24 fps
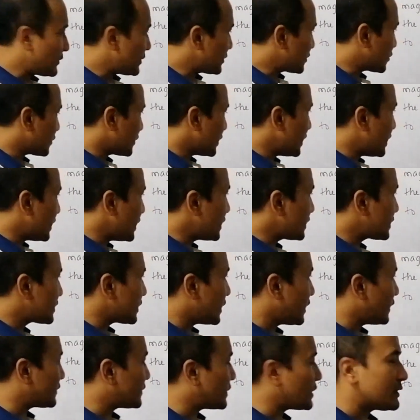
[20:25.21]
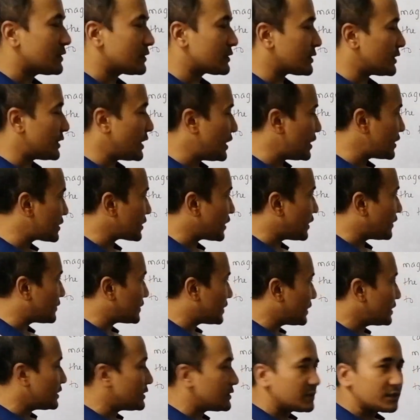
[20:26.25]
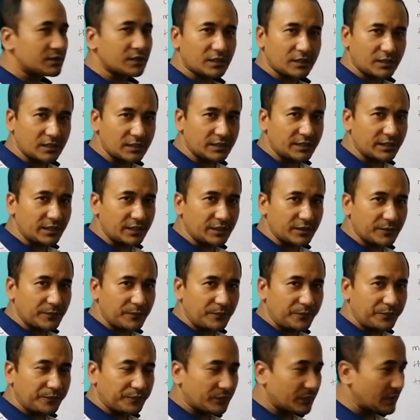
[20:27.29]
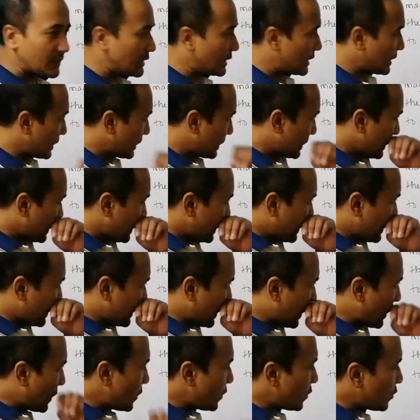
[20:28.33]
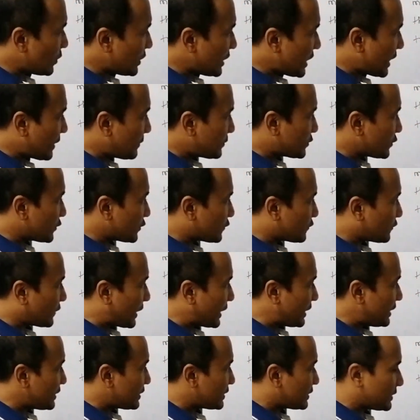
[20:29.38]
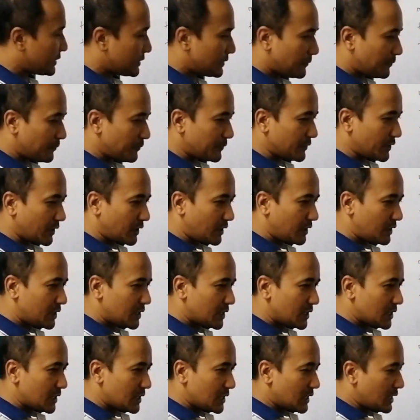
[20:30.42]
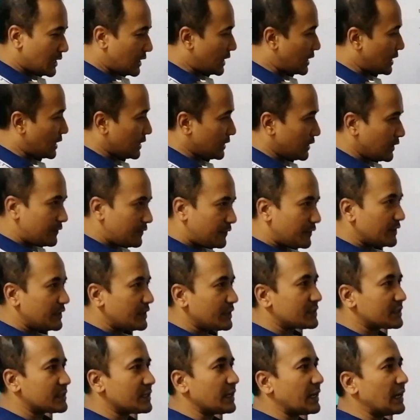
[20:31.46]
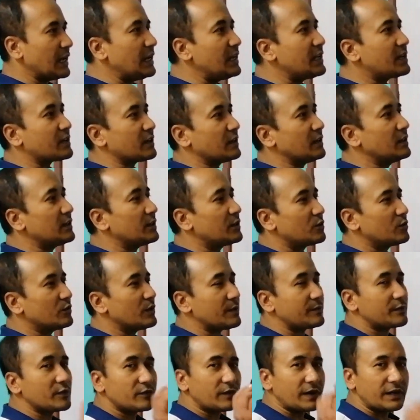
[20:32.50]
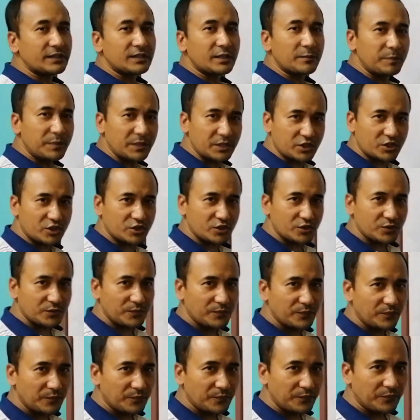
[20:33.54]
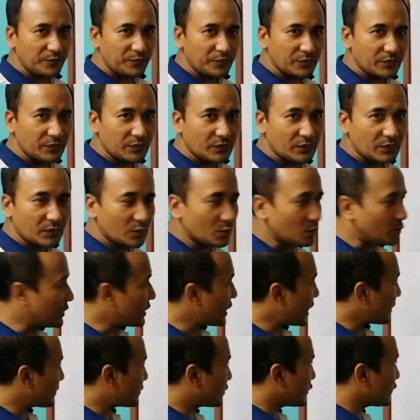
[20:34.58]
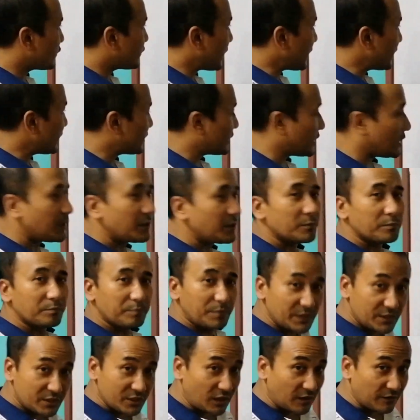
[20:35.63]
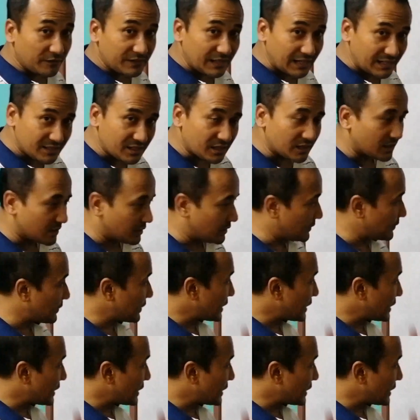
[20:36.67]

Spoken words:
So radius of the circle there. Now we have to find the if it is a helical, we have to find the pitch. We have to find the pitch of that circle.